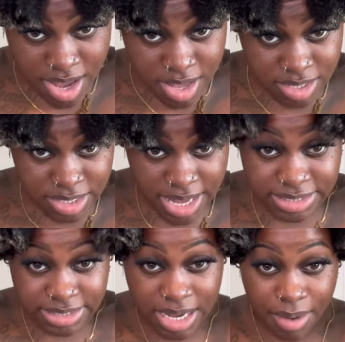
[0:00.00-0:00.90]
The
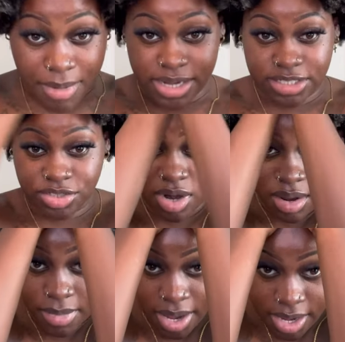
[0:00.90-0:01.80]
last time I
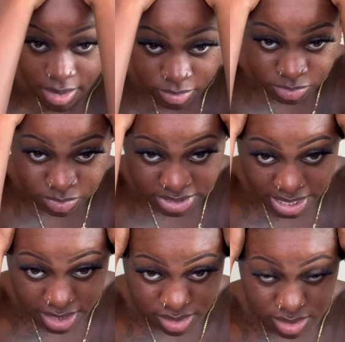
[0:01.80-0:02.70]
straightened my hair was with
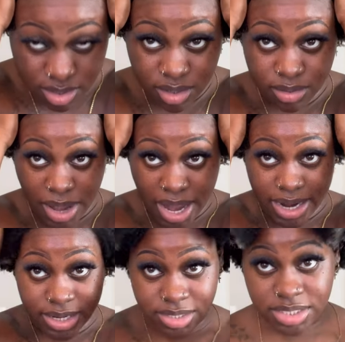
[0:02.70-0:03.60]
that um,
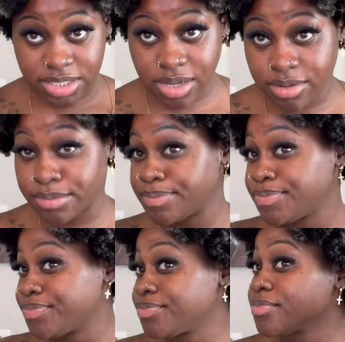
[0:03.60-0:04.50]
iron, so
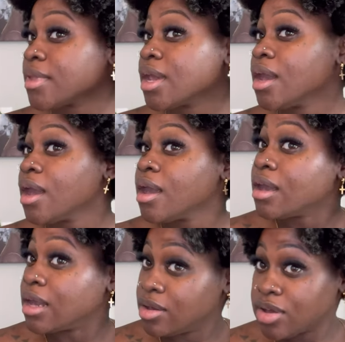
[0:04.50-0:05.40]

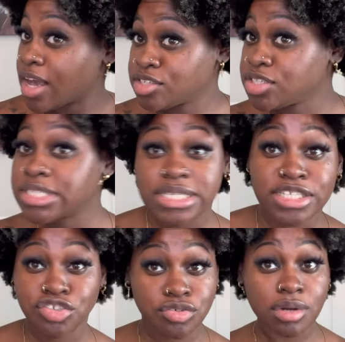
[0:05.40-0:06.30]
as you can see, it
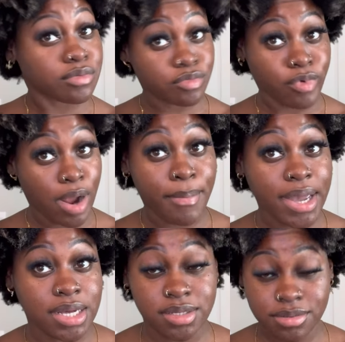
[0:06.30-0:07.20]
shrunk right
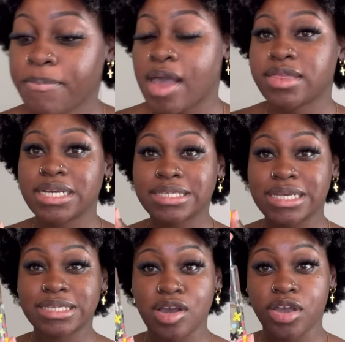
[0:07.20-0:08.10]
back up. Now this
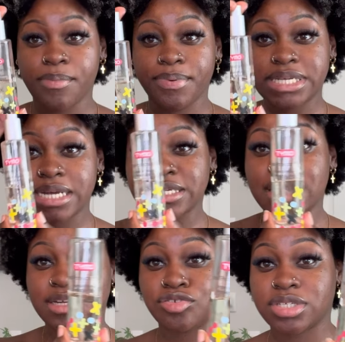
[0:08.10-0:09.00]
is their heat protecting.
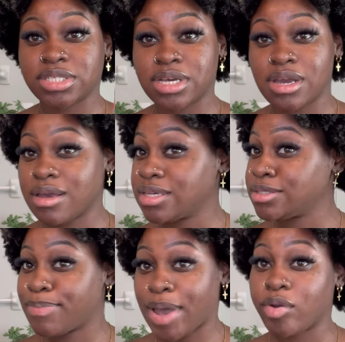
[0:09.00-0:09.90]
As you can see, it's
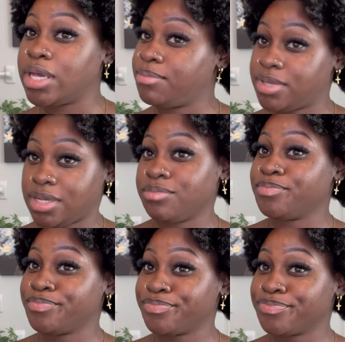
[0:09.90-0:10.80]
about empty.
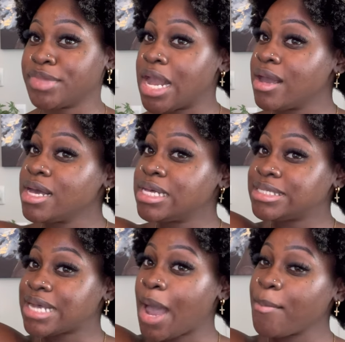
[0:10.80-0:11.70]

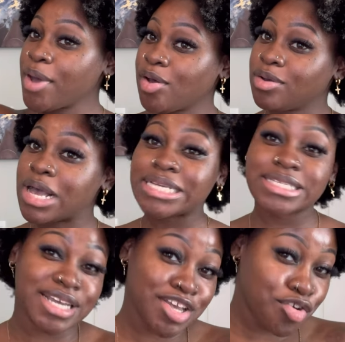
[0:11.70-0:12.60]
TYMO,
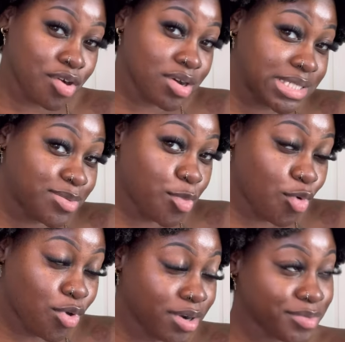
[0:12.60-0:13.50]
send you girls some
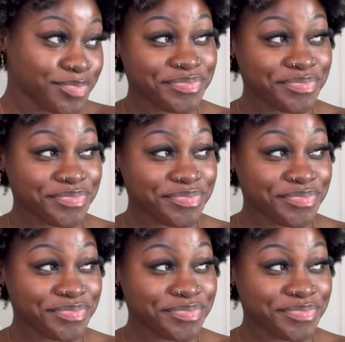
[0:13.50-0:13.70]
more.